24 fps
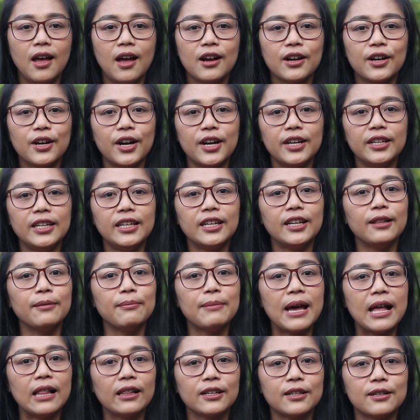Cardinal
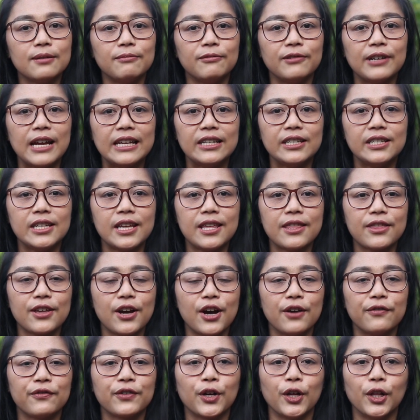Malcolm Ranjith
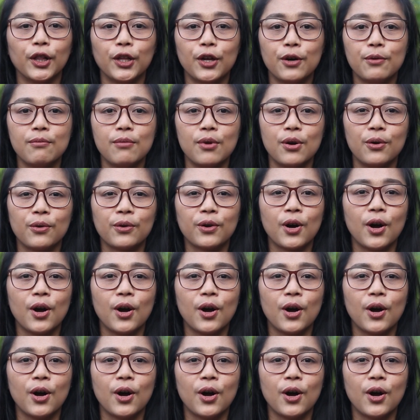of Colombo